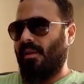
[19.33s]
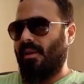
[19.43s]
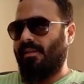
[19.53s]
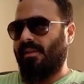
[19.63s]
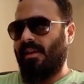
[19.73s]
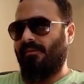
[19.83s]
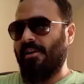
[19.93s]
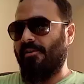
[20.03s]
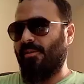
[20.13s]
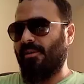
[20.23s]
it's the
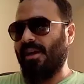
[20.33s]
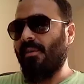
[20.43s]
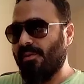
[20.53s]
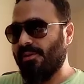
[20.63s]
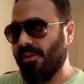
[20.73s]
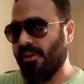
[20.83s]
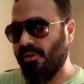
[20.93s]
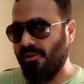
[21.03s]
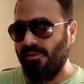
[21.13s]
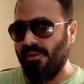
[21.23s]
variable temperature
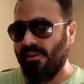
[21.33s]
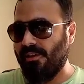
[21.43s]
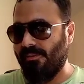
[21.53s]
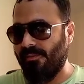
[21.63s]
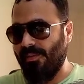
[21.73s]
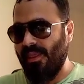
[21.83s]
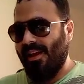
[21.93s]
control system.